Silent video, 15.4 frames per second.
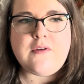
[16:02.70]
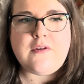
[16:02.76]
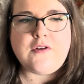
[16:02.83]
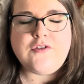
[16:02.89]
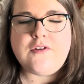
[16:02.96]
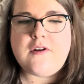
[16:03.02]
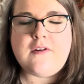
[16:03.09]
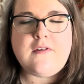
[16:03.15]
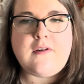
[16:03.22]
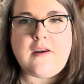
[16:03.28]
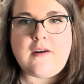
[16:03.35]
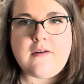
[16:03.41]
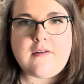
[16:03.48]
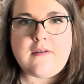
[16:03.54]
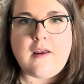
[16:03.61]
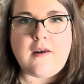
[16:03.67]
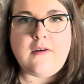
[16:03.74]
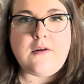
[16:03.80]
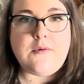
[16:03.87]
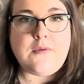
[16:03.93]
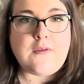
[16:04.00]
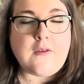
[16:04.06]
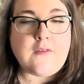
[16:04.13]
such a distinct scent.
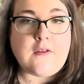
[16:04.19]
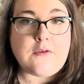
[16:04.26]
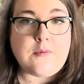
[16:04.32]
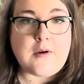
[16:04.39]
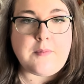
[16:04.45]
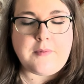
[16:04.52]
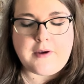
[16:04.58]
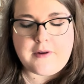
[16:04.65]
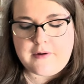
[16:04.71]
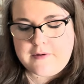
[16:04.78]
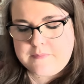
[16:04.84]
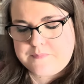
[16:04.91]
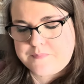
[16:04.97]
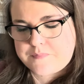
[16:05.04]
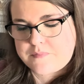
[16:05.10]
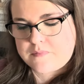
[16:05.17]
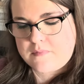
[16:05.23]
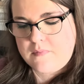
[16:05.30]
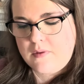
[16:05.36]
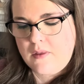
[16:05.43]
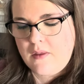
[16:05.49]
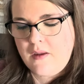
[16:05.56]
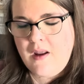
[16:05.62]
You would think that's what I'm getting.
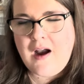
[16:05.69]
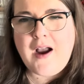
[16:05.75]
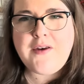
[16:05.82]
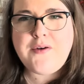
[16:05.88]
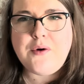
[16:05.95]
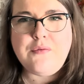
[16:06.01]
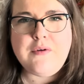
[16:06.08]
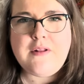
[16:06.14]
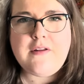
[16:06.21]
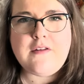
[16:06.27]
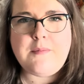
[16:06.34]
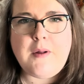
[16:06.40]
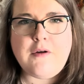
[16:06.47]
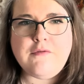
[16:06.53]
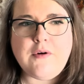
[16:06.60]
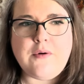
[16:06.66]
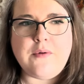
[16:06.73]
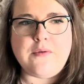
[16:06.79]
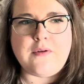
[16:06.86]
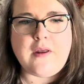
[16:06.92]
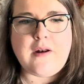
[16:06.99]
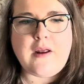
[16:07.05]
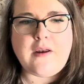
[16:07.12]
I don't really smell
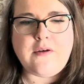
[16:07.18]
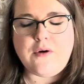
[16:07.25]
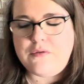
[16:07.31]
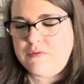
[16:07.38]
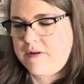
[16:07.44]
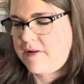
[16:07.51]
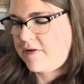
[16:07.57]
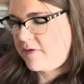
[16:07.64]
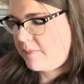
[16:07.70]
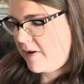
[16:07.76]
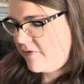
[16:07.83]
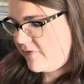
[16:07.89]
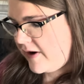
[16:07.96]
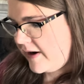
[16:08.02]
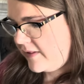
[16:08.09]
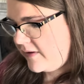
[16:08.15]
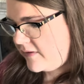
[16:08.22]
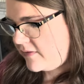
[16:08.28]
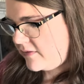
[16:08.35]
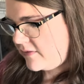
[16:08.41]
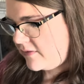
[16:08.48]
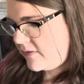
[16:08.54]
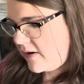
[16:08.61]
rose and I don't really smell violet.
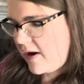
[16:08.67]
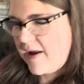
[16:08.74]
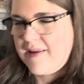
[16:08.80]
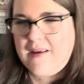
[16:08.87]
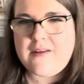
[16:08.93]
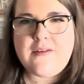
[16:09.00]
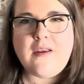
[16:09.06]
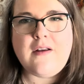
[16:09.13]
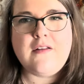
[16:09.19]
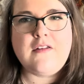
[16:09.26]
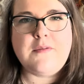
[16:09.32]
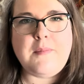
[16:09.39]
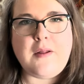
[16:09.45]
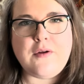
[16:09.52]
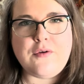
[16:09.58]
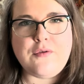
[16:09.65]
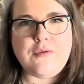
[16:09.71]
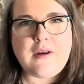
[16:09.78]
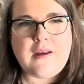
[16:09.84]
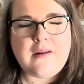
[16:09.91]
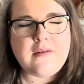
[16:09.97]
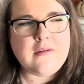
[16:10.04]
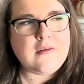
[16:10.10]
I guess I could smell
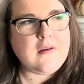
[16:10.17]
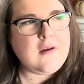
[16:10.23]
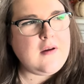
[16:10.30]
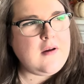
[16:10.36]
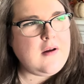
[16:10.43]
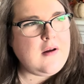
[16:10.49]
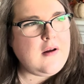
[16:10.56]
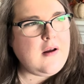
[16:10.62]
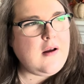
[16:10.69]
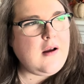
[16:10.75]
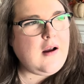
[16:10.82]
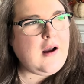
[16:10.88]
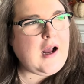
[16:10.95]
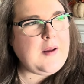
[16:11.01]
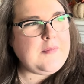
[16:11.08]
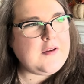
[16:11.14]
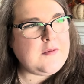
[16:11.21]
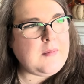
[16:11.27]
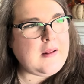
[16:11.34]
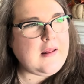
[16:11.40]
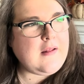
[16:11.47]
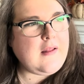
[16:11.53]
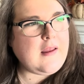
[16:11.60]
greens. I'm
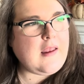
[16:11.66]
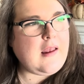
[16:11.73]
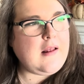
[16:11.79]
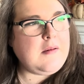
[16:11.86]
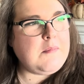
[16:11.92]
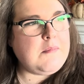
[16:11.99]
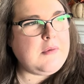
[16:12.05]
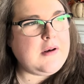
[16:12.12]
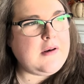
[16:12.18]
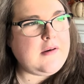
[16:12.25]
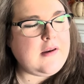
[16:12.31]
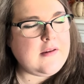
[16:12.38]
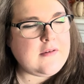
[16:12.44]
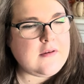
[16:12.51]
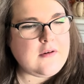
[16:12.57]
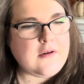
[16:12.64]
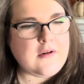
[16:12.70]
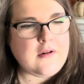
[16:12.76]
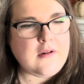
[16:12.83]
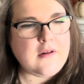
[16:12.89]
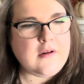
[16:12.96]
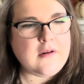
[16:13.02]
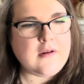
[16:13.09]
smelling like a
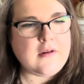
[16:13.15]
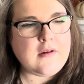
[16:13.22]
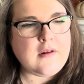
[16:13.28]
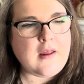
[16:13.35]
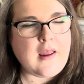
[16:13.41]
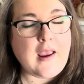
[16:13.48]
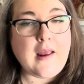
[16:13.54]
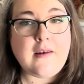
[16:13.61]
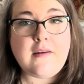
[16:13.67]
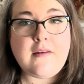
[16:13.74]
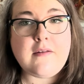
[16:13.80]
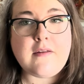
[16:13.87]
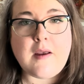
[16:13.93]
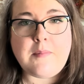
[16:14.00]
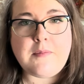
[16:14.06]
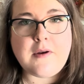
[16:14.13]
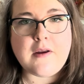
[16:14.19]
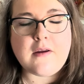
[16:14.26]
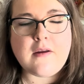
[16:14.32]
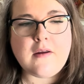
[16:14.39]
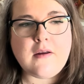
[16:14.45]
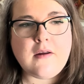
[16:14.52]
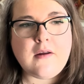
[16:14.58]
medicinal
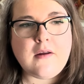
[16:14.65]
antiseptic